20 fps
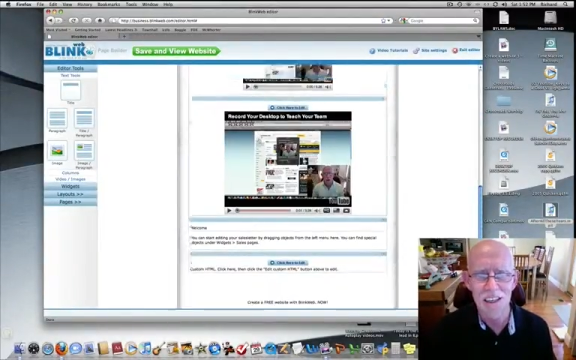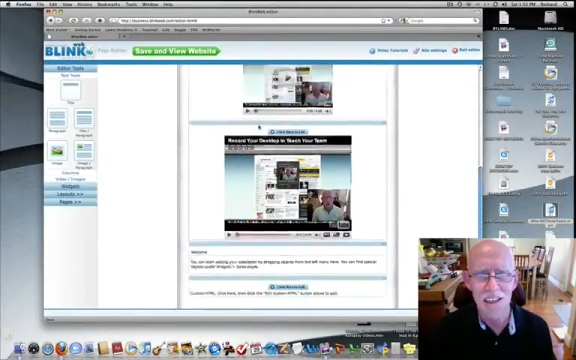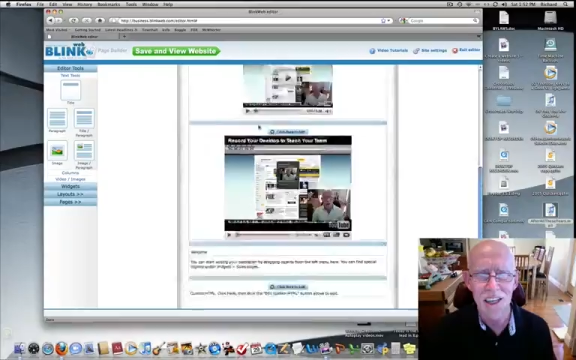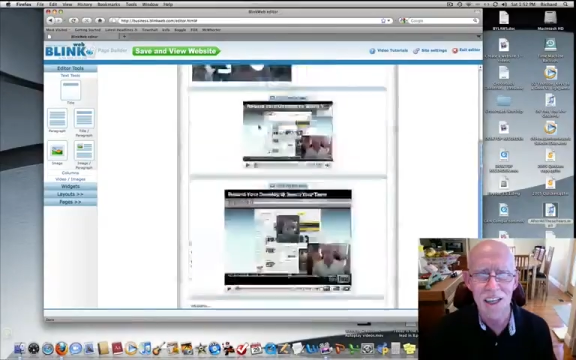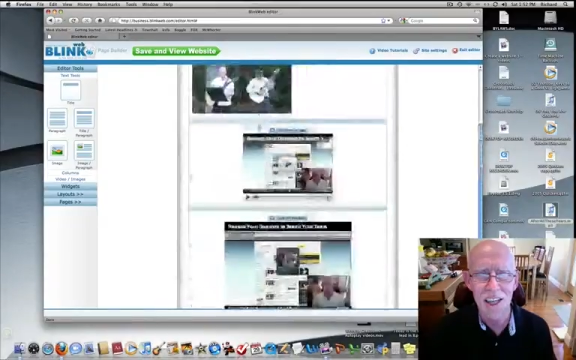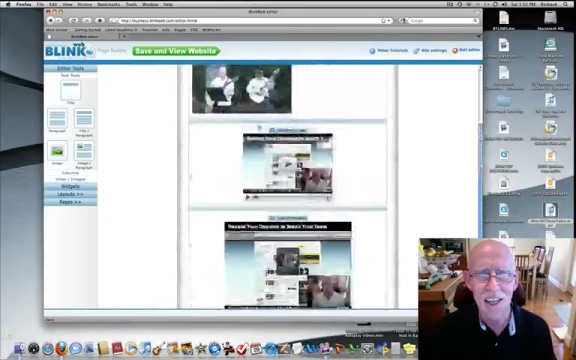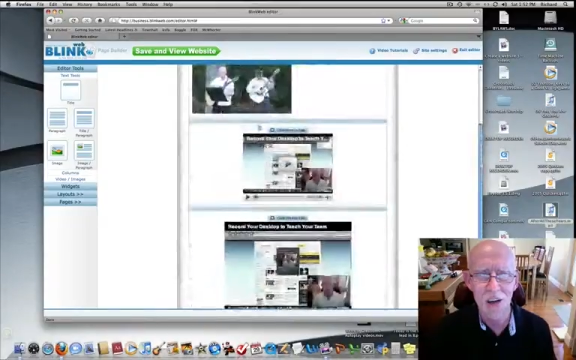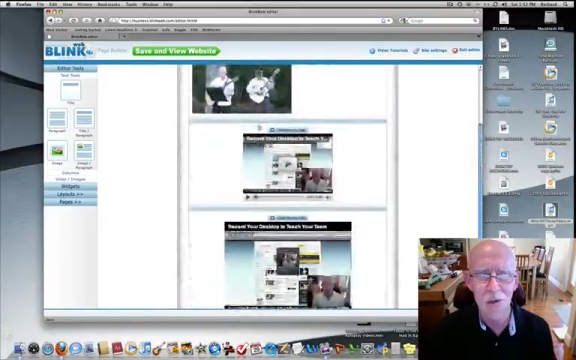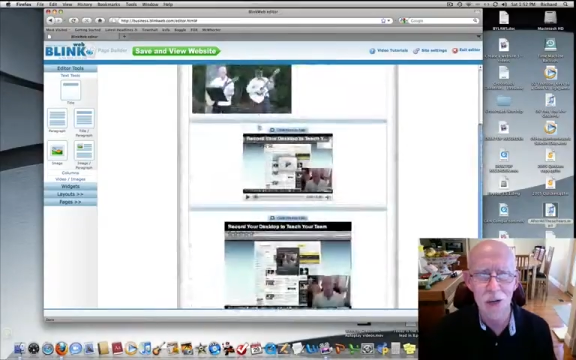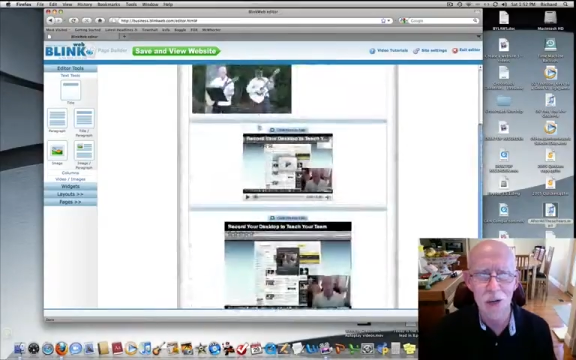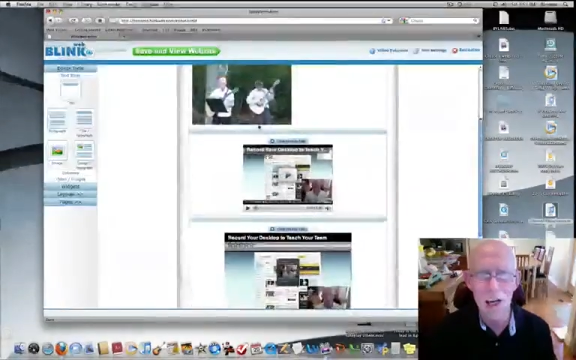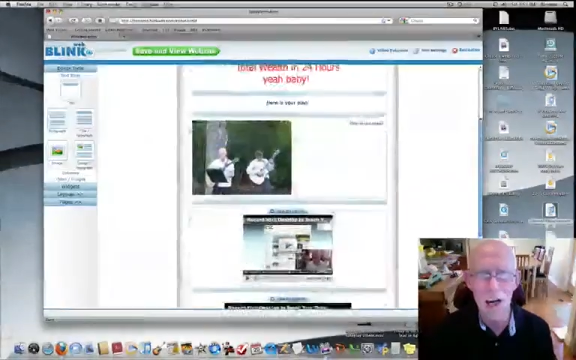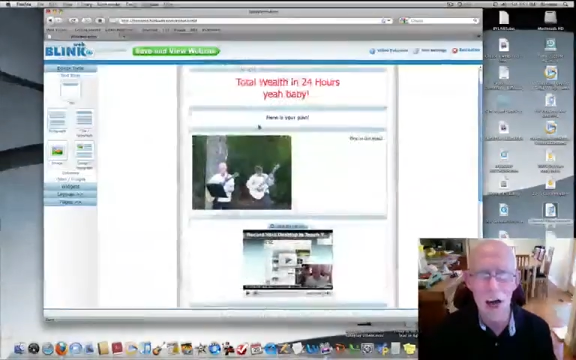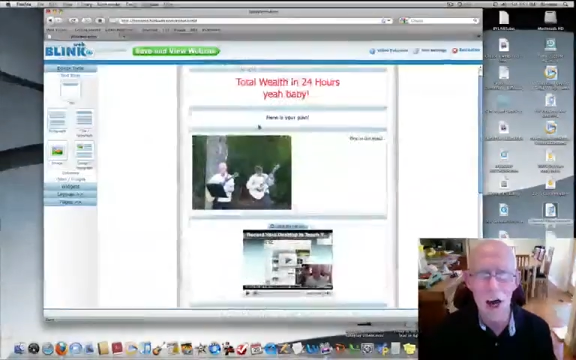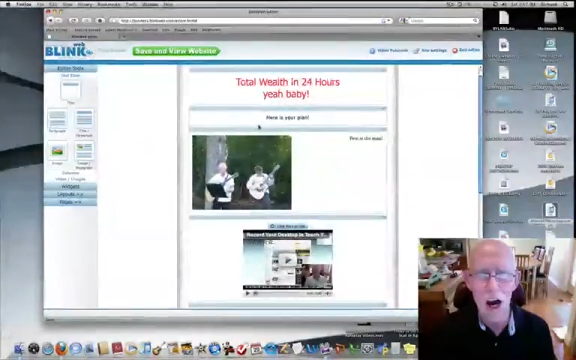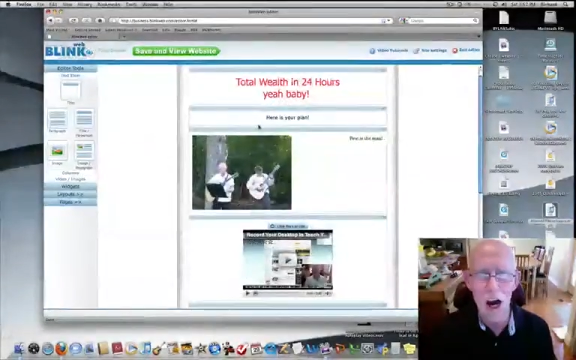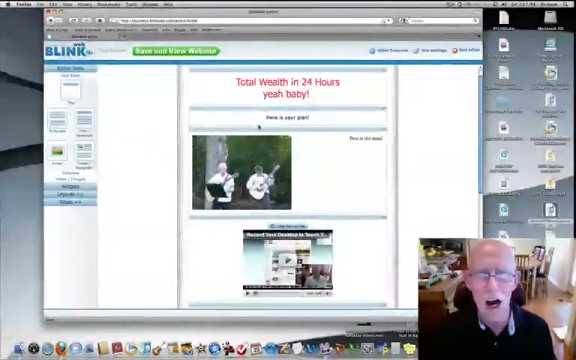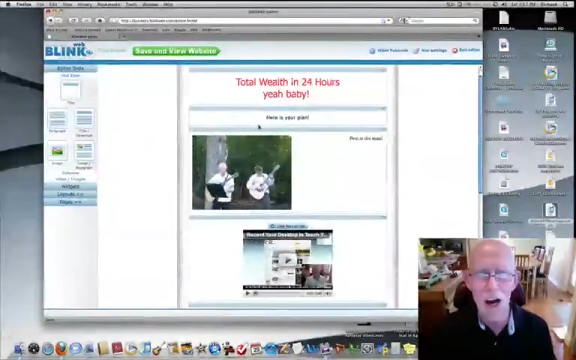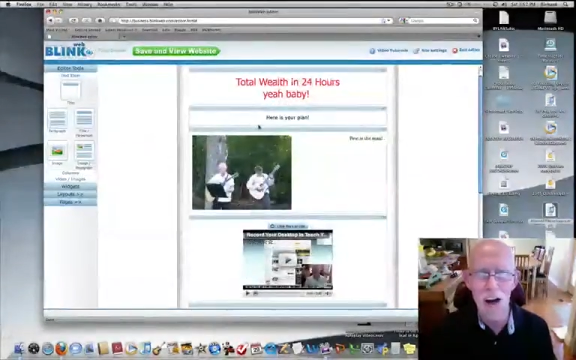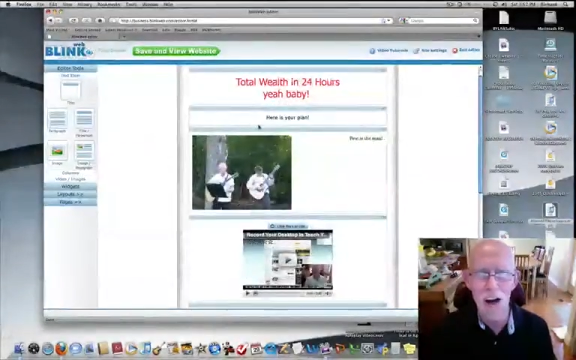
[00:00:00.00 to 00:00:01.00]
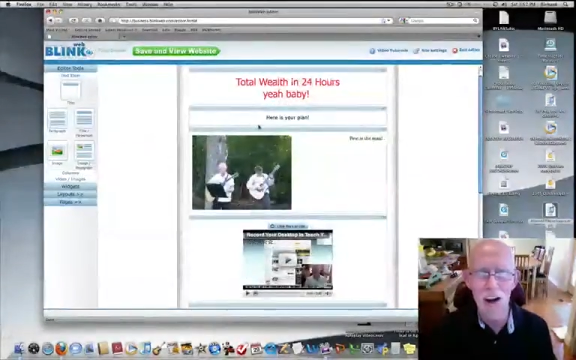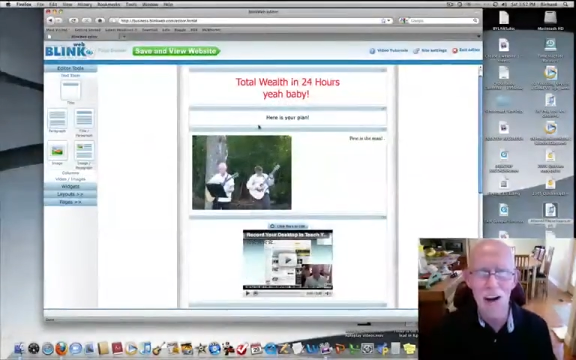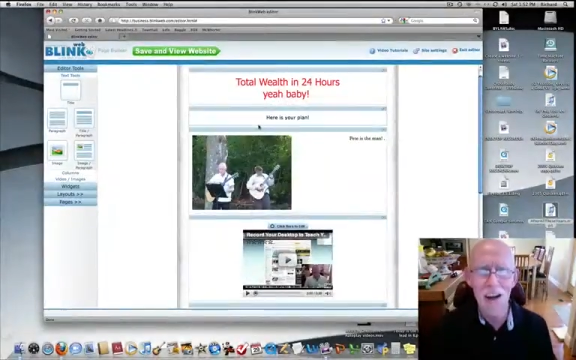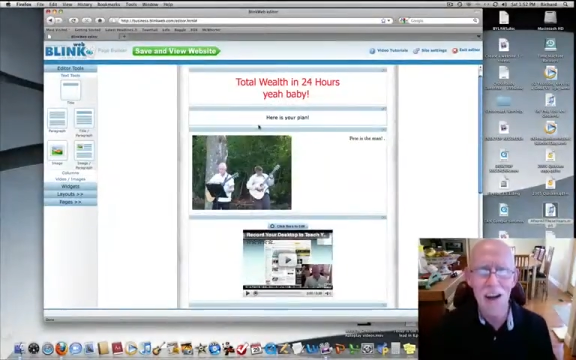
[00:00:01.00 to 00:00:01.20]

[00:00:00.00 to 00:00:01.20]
Here we are.